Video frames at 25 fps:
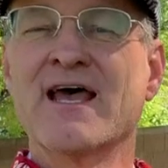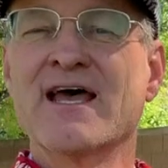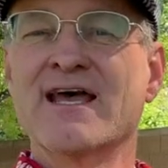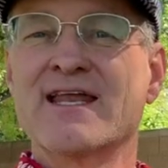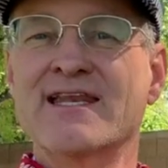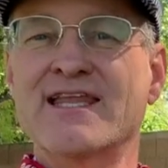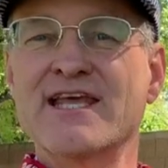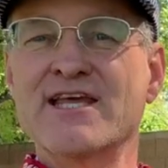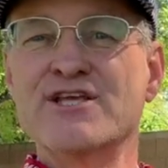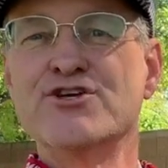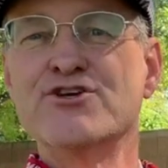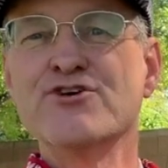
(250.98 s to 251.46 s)

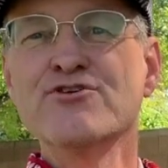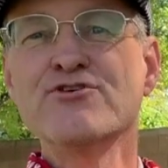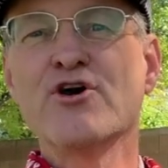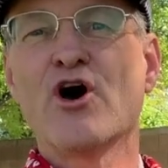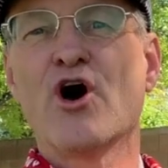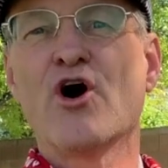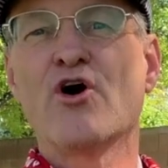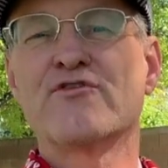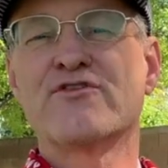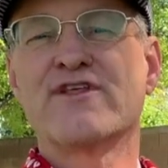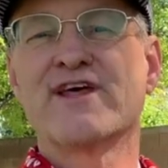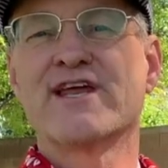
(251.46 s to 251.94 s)
Did you
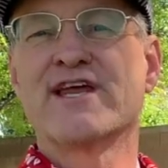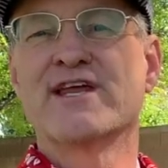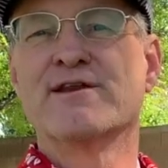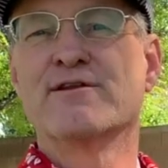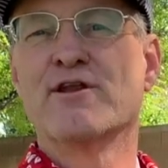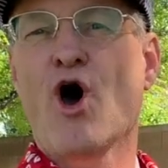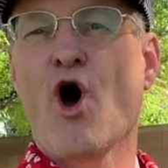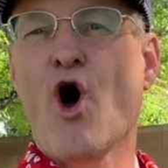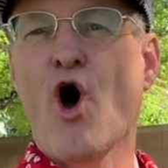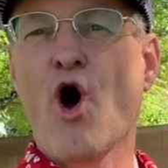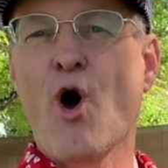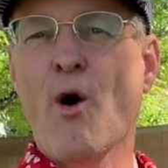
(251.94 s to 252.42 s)
know that
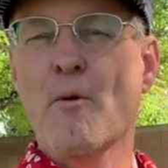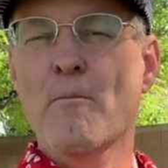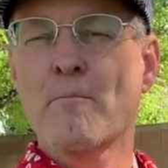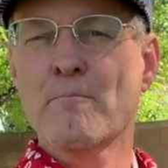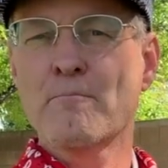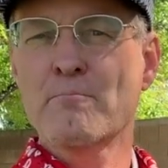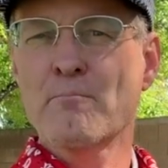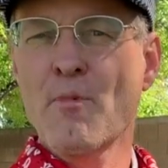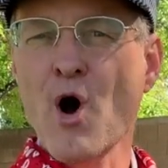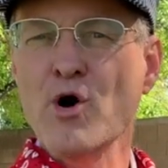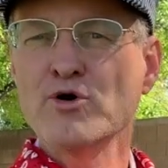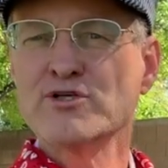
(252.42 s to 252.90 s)
in
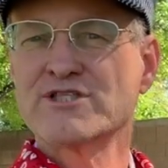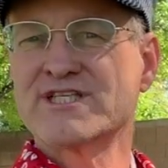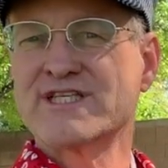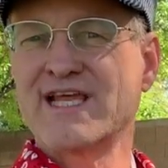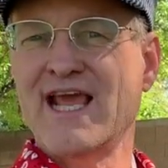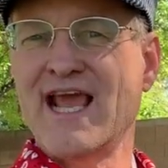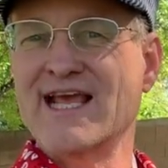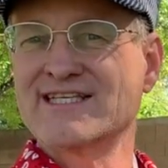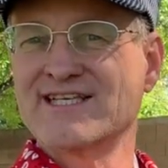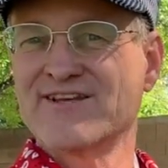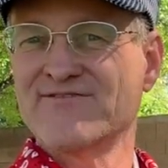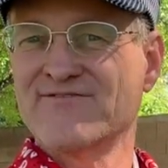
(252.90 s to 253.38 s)
most states,